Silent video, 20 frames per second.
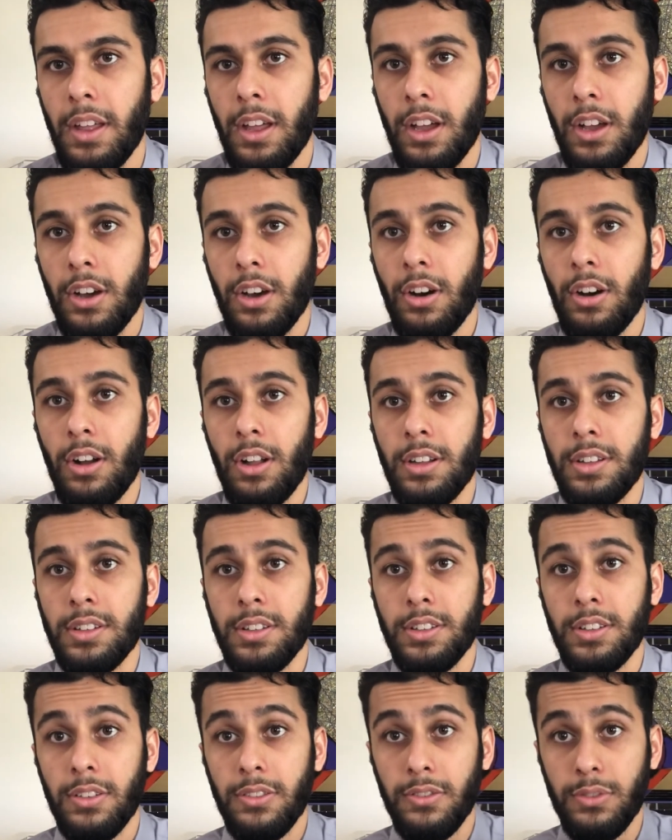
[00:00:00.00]
called
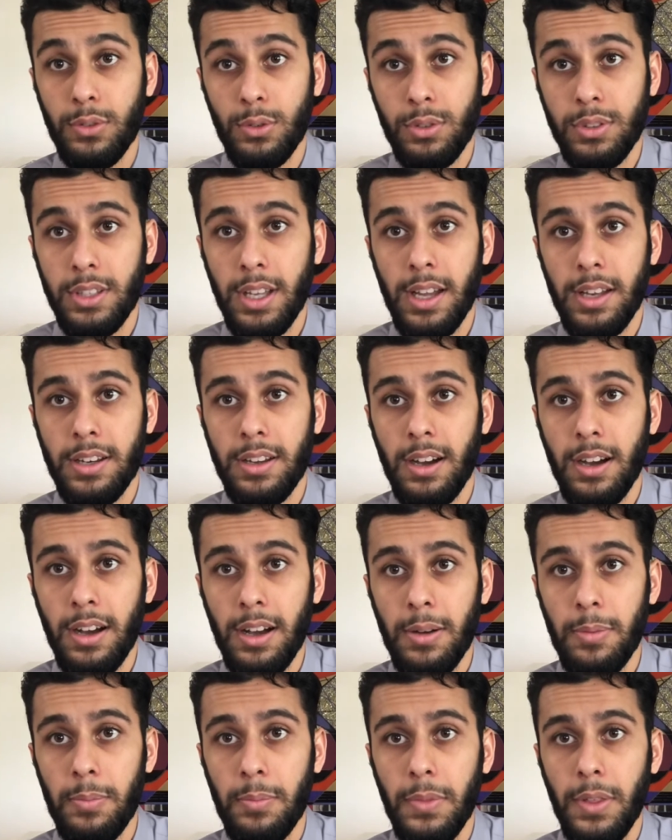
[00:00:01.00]

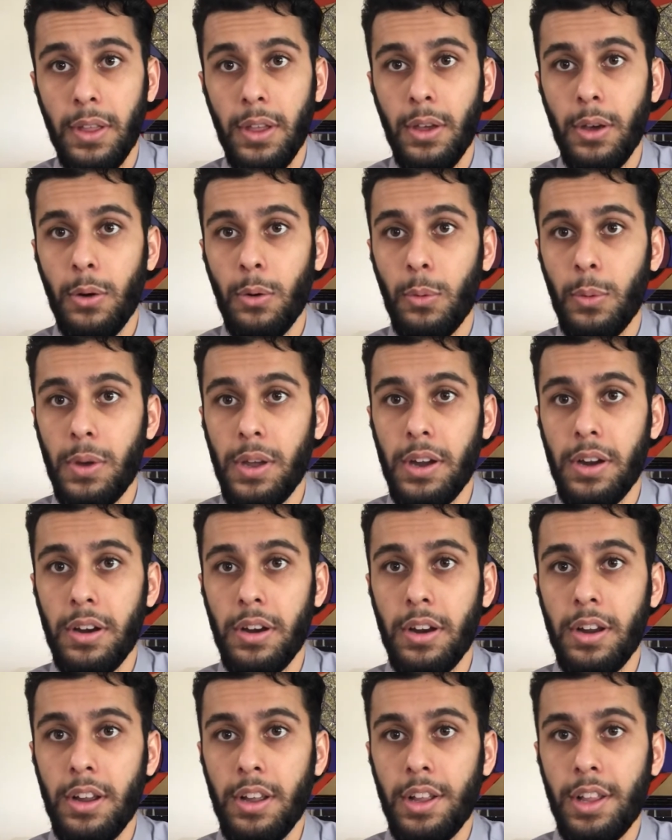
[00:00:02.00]
thefool.com where